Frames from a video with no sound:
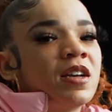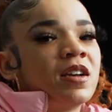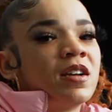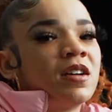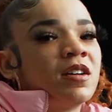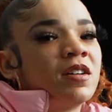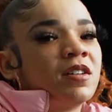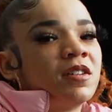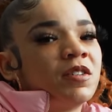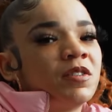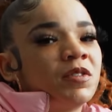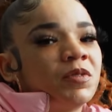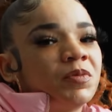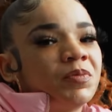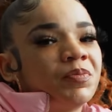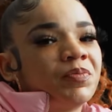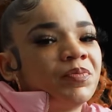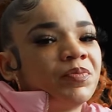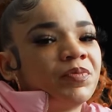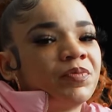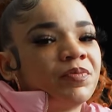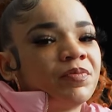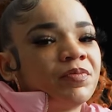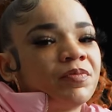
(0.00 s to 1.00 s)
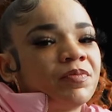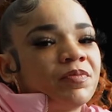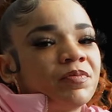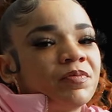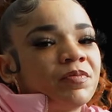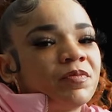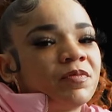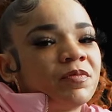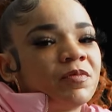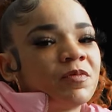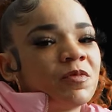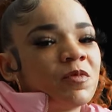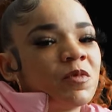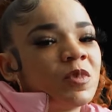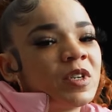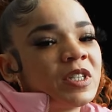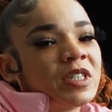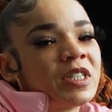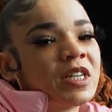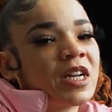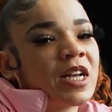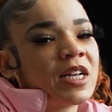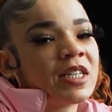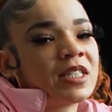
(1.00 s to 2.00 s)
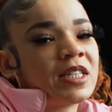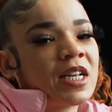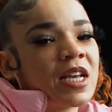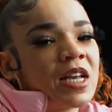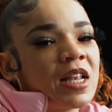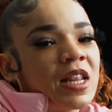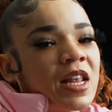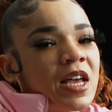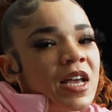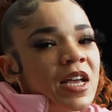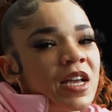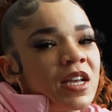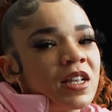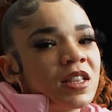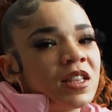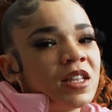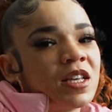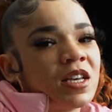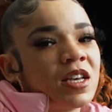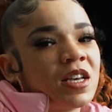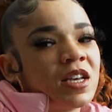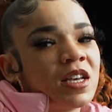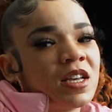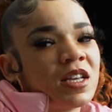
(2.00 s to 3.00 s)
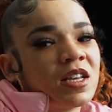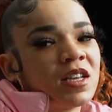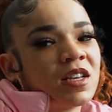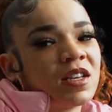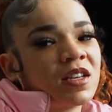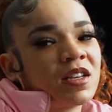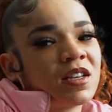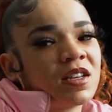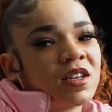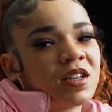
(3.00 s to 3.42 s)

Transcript: um, what should I say, like, the,